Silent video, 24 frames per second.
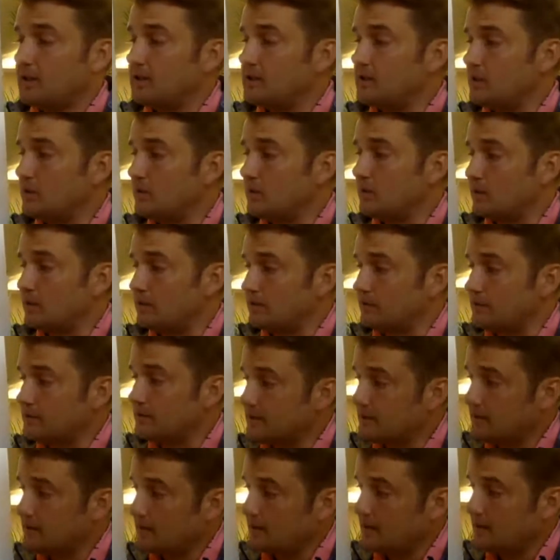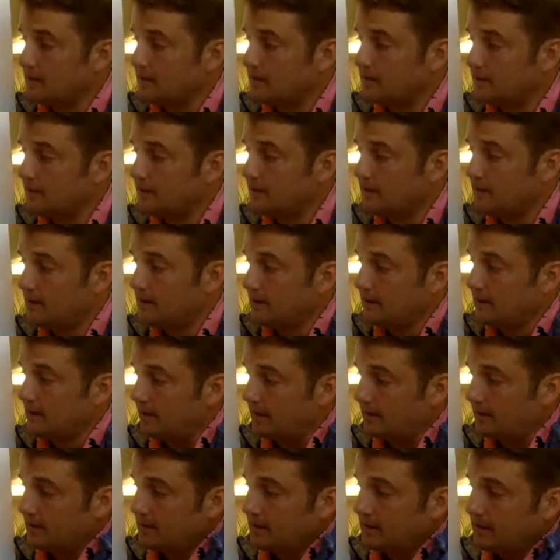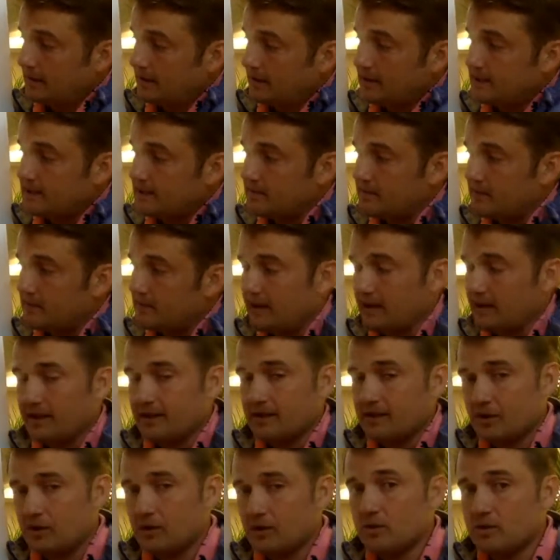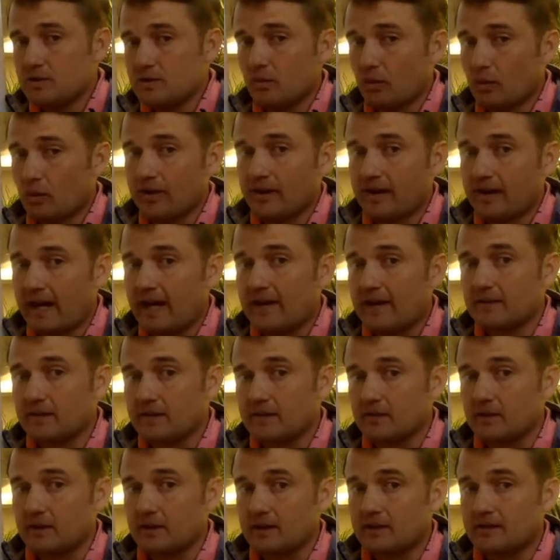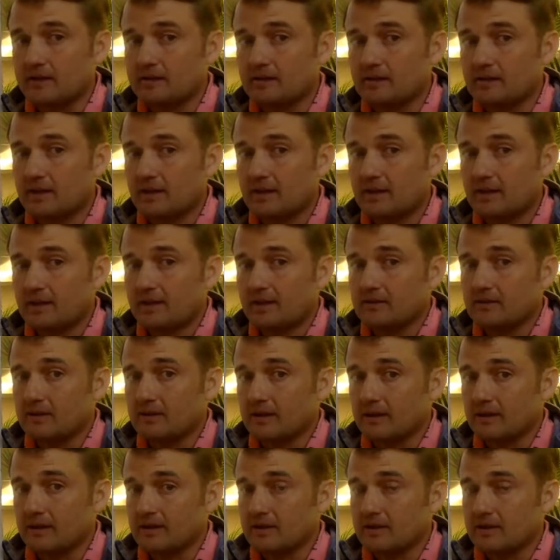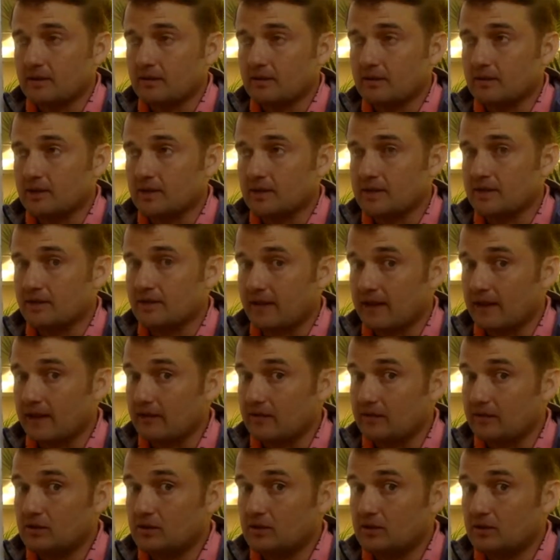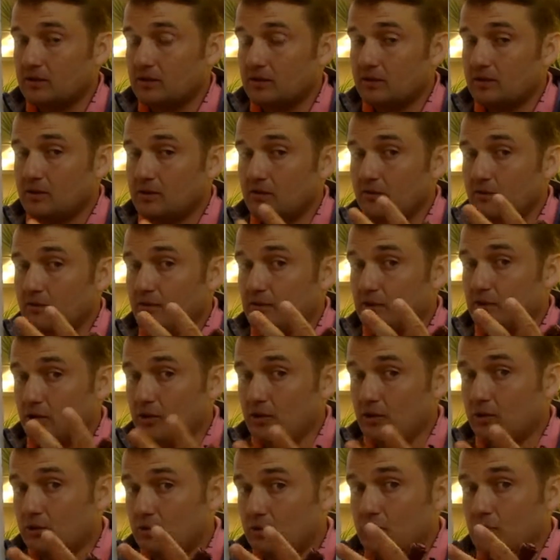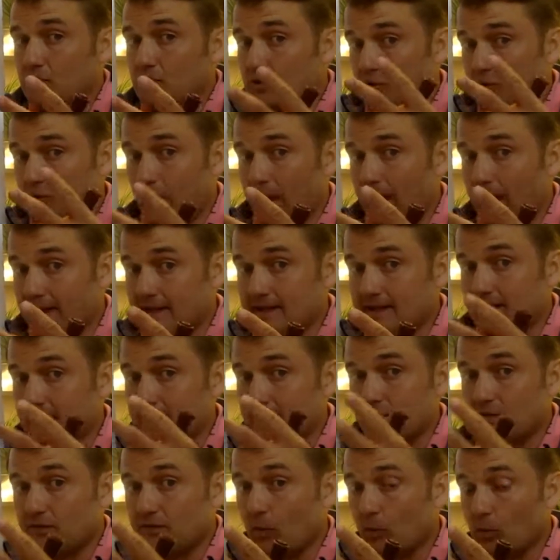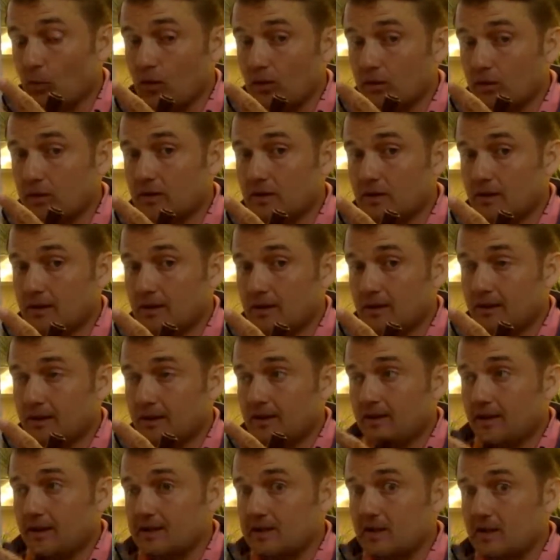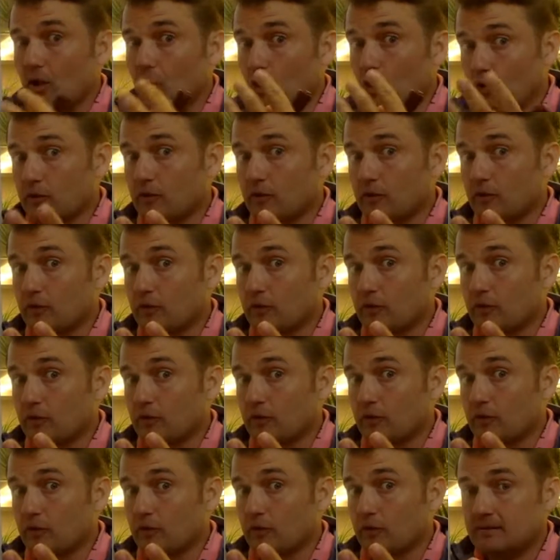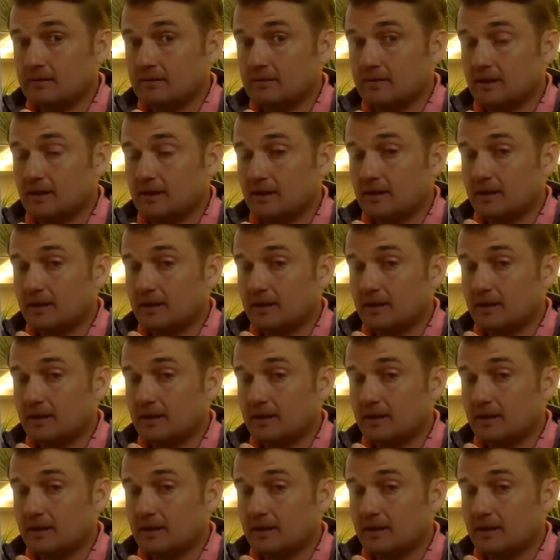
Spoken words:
2/3. I'm going to estimate 2 is more than half of 3, right? So because if I have 2 twice, that's 4. That's over 3.